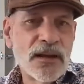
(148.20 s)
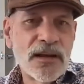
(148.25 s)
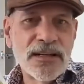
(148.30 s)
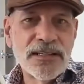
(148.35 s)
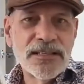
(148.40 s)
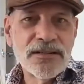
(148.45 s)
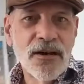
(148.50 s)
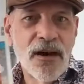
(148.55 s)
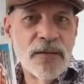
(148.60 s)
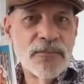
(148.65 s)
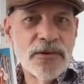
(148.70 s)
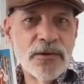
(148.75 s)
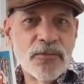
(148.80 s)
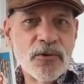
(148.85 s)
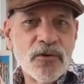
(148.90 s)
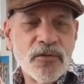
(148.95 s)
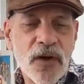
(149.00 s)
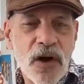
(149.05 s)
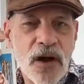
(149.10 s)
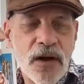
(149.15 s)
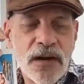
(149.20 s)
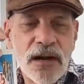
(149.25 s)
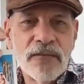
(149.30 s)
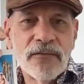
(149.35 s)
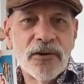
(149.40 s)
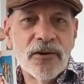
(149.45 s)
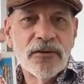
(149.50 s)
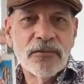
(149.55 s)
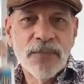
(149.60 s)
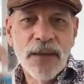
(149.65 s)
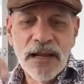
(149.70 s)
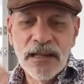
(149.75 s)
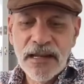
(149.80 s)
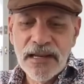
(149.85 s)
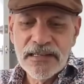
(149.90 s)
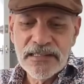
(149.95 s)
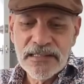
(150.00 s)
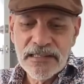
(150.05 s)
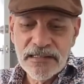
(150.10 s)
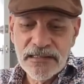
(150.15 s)
It's time to move on. I've learned my
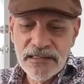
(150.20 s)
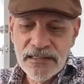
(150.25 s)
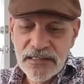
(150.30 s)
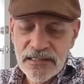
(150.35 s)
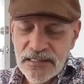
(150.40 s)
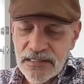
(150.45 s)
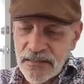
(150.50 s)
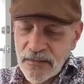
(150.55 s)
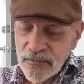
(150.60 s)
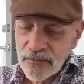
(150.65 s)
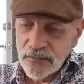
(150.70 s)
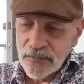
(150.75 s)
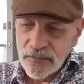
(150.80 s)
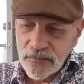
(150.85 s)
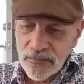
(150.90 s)
lessons